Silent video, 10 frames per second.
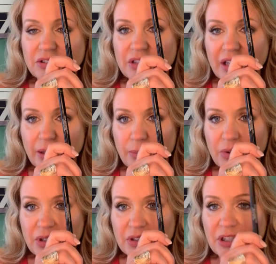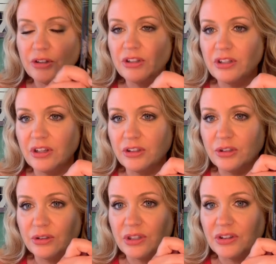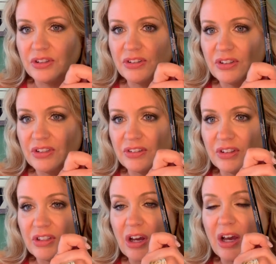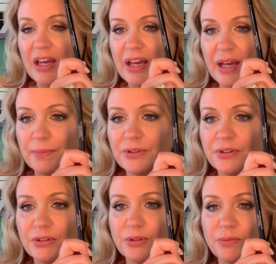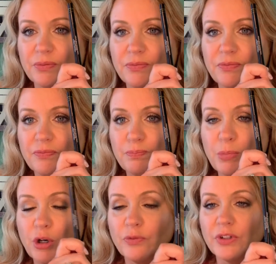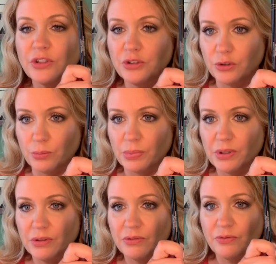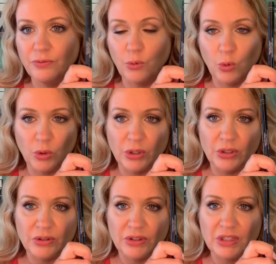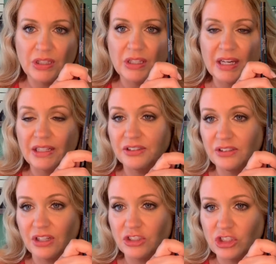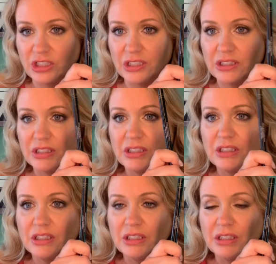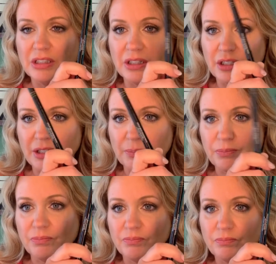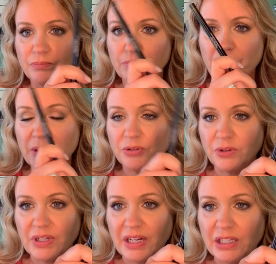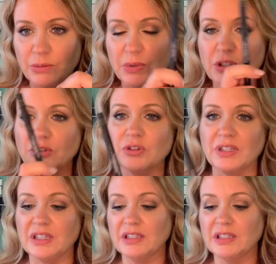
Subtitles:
am here to tell you that this is an absolute perfect dupe for the Anastasia pencil that I had been using.